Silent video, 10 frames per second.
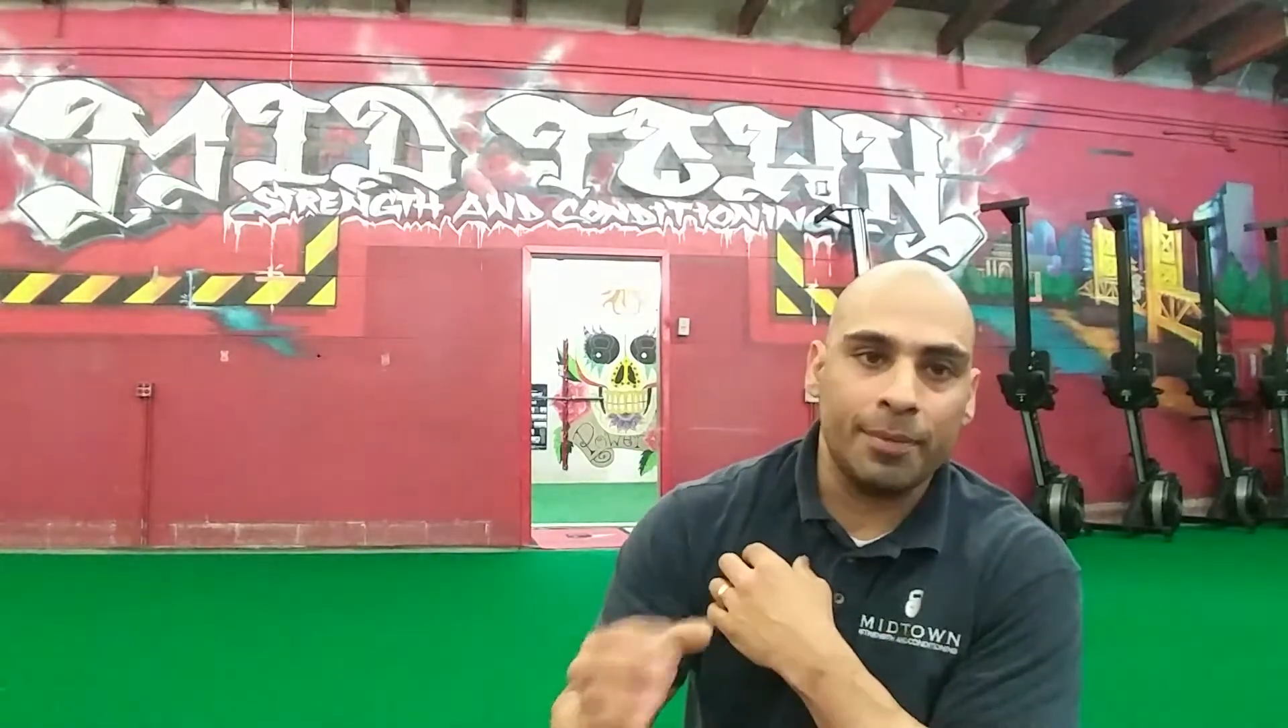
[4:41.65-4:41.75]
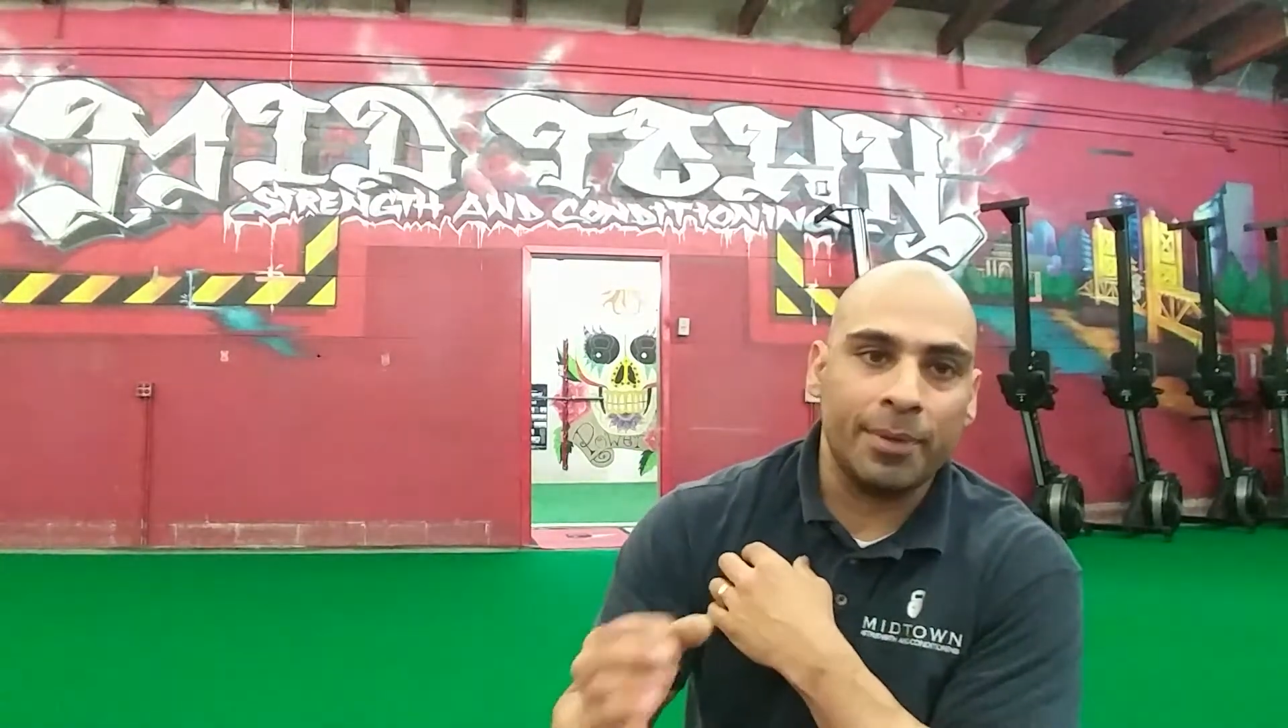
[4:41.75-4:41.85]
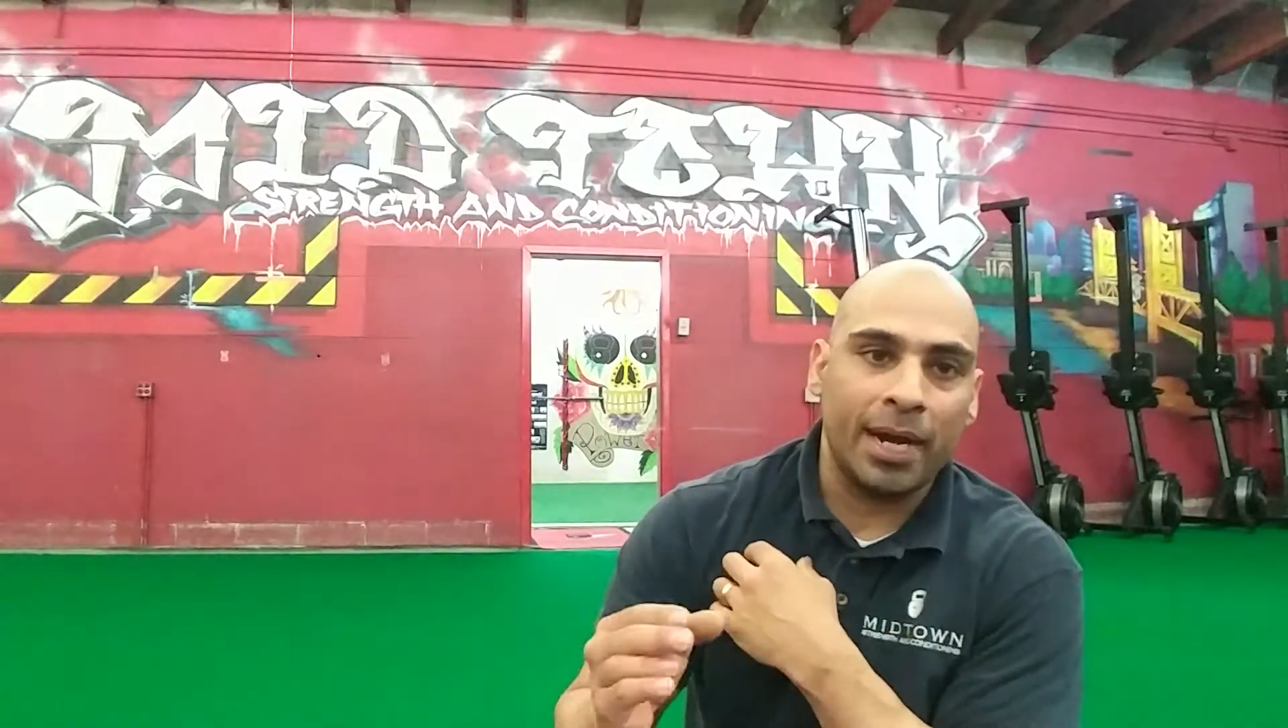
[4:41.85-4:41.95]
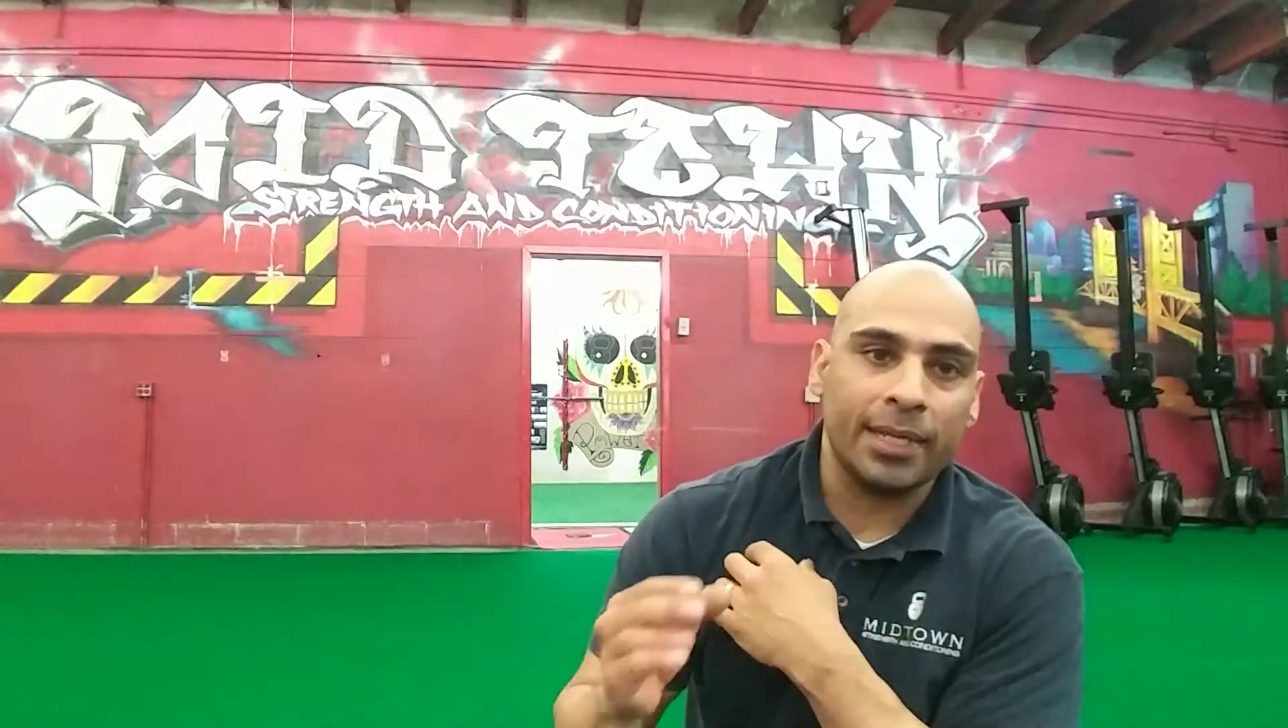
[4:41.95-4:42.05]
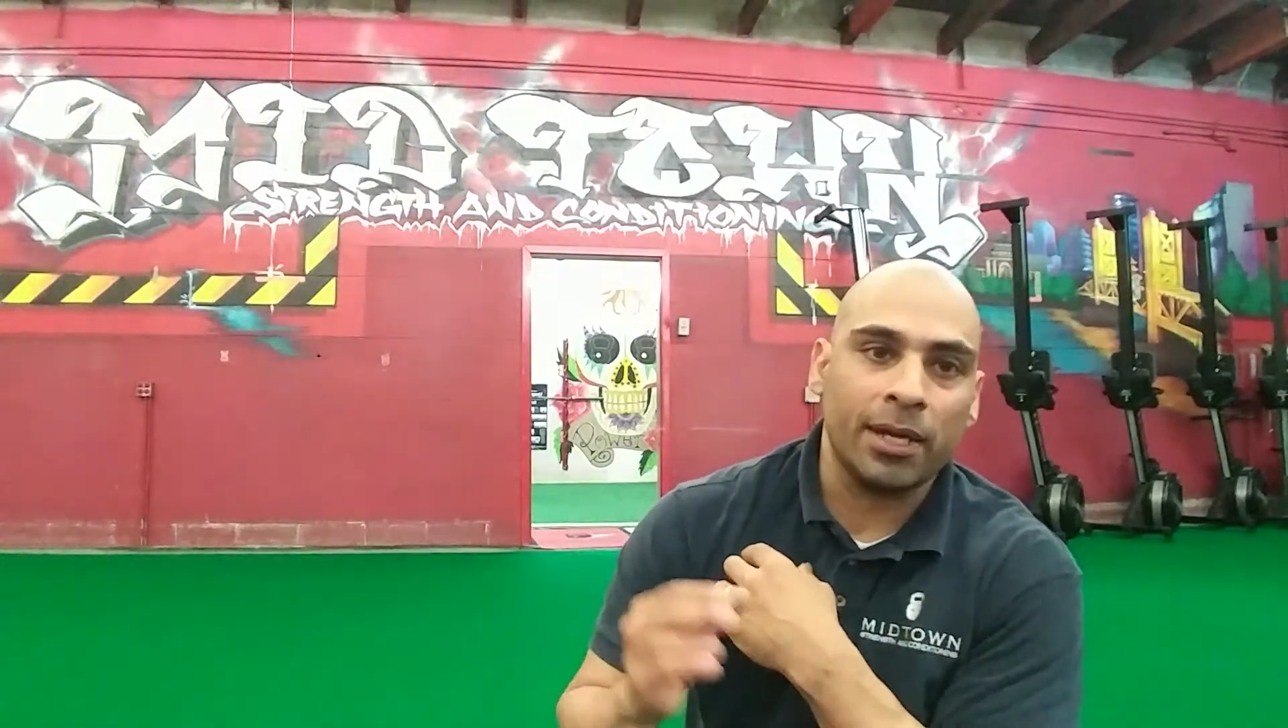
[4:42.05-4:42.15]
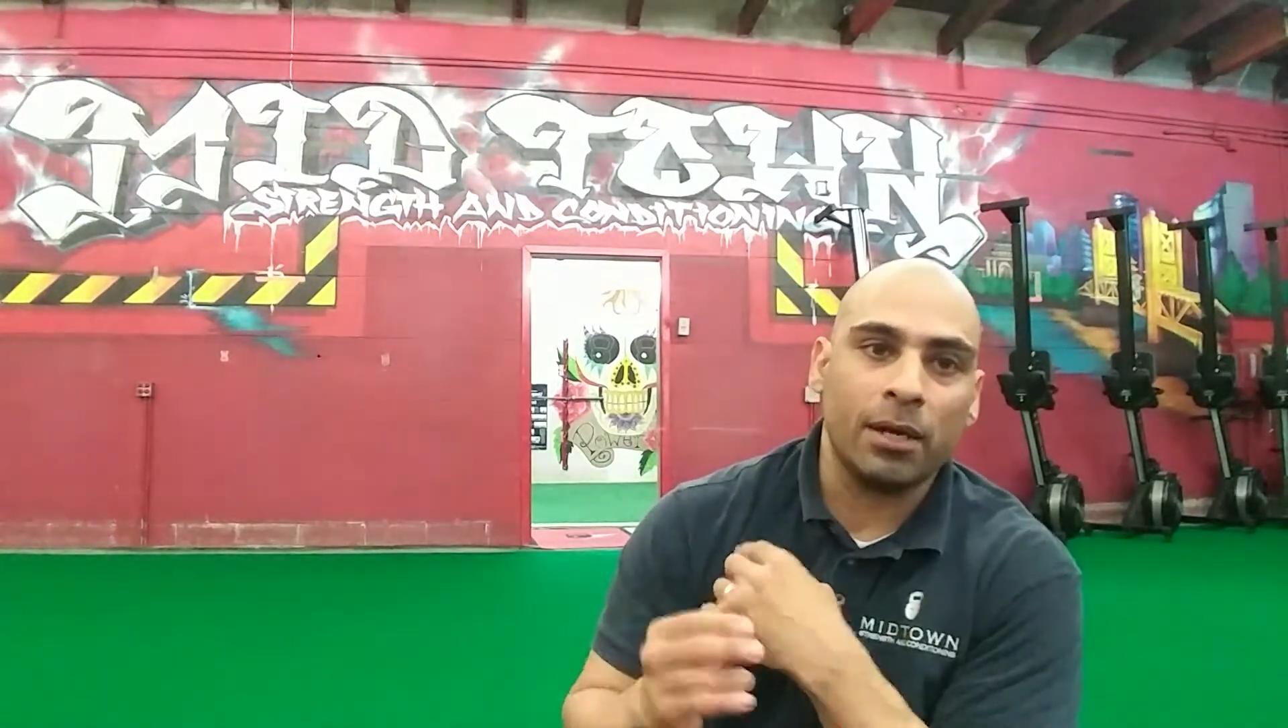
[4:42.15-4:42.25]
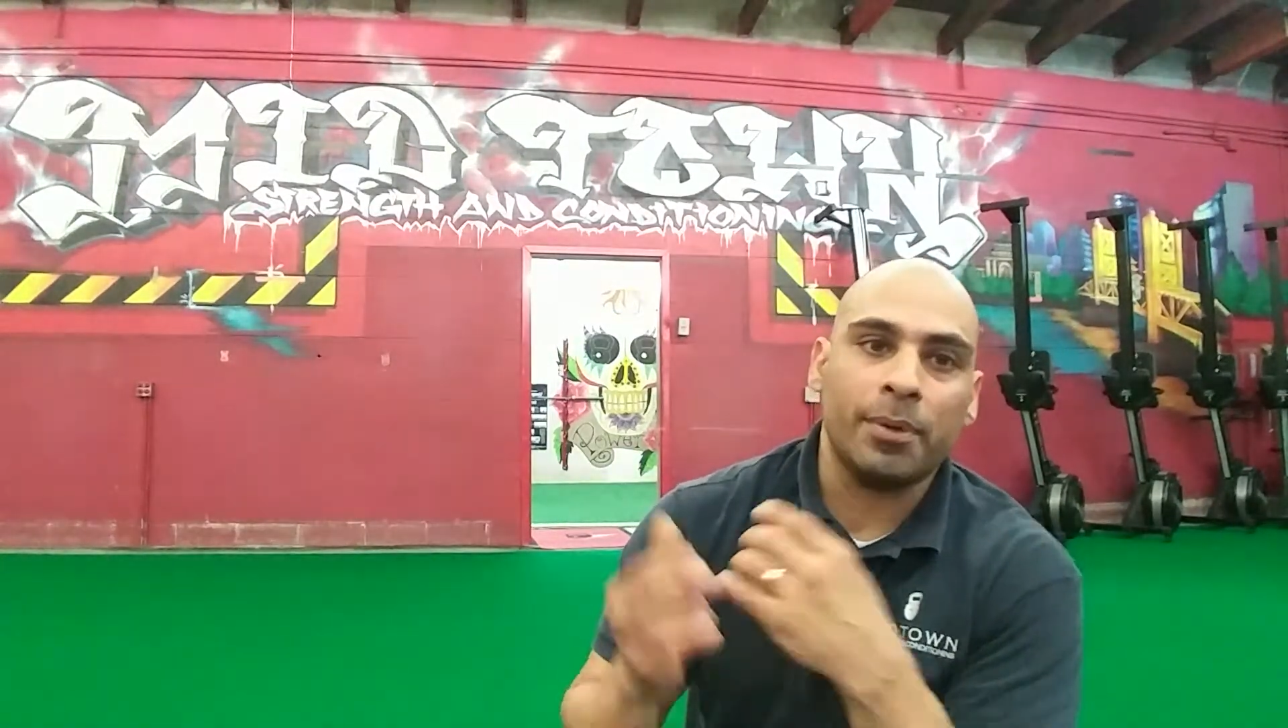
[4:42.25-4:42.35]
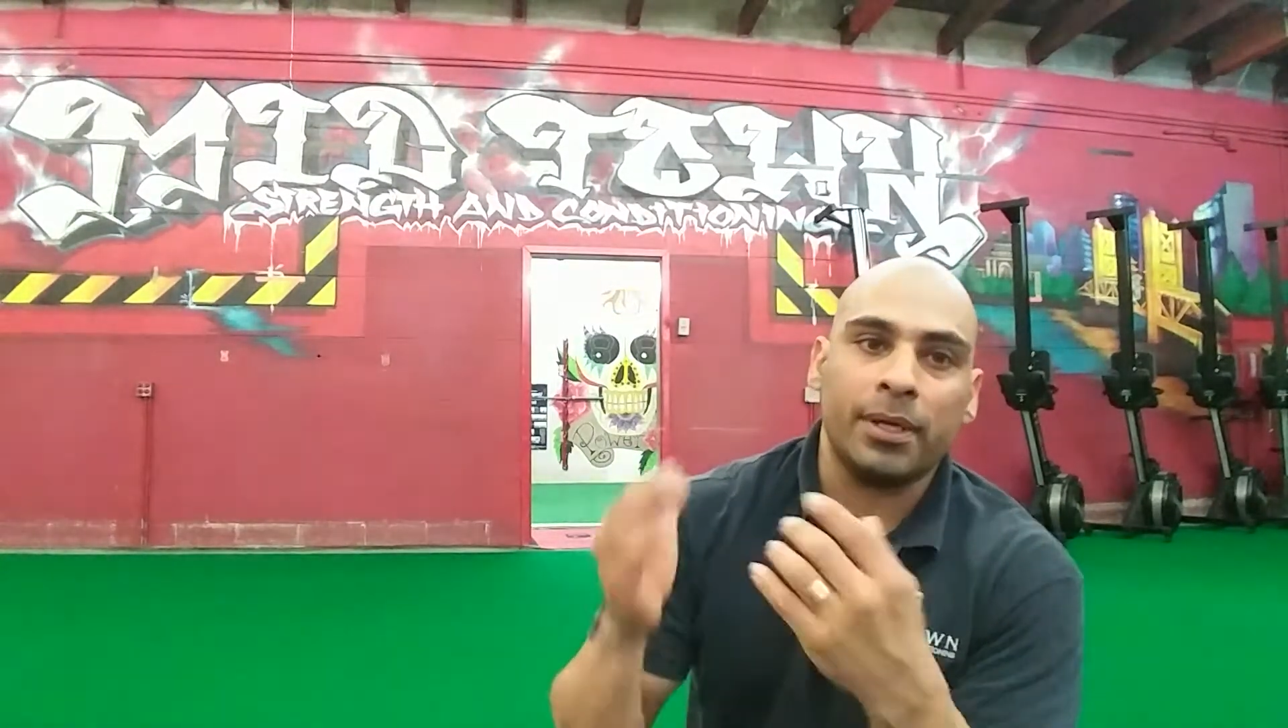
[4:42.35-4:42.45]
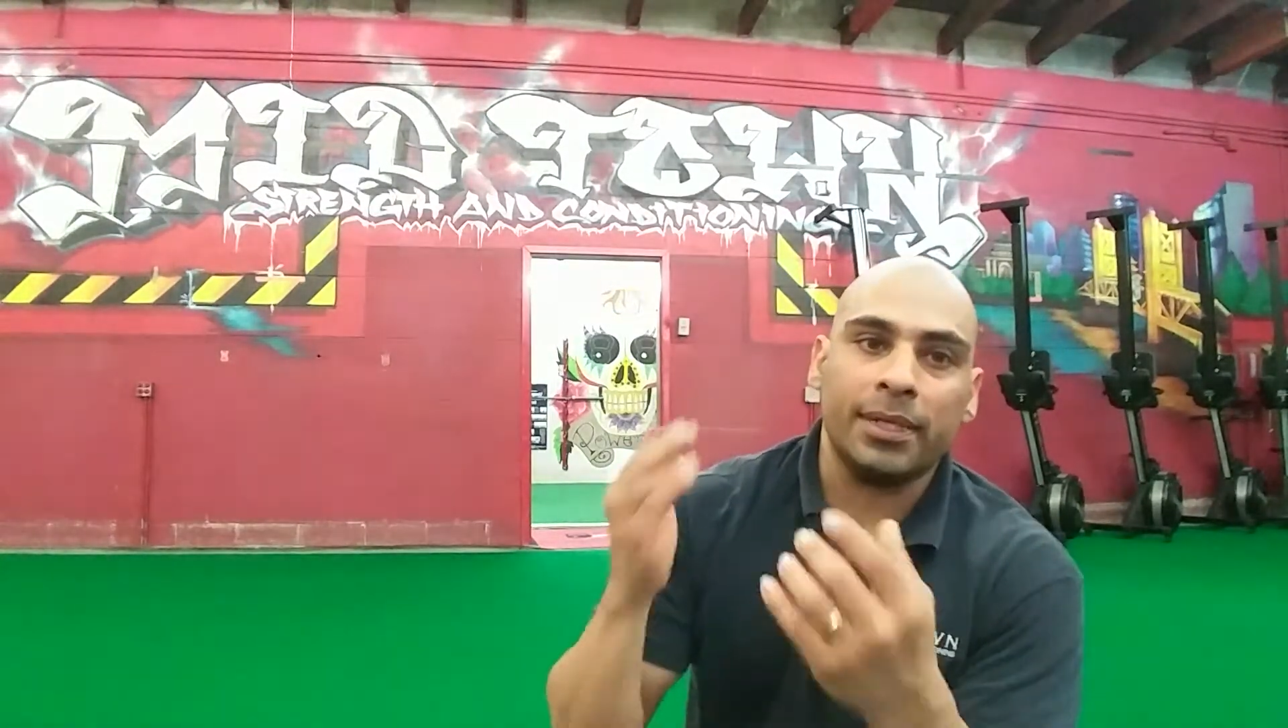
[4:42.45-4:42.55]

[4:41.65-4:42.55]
behind the kettlebell